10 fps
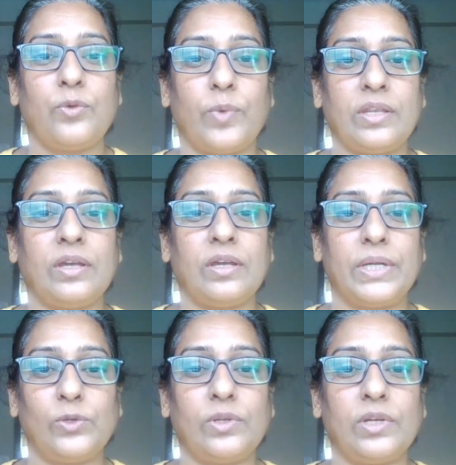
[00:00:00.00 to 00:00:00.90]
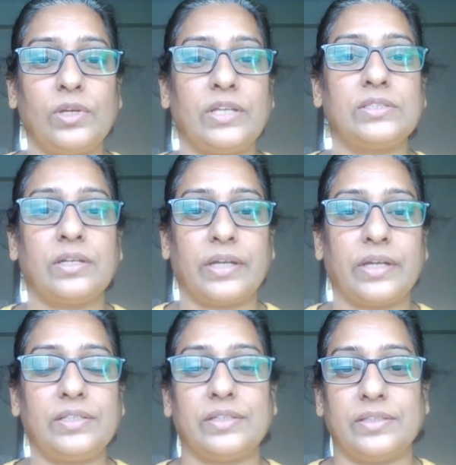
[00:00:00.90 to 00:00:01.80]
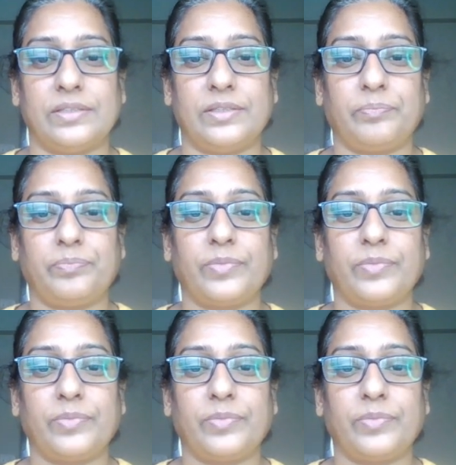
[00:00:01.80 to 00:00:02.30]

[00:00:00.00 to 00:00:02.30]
when particular events get triggered.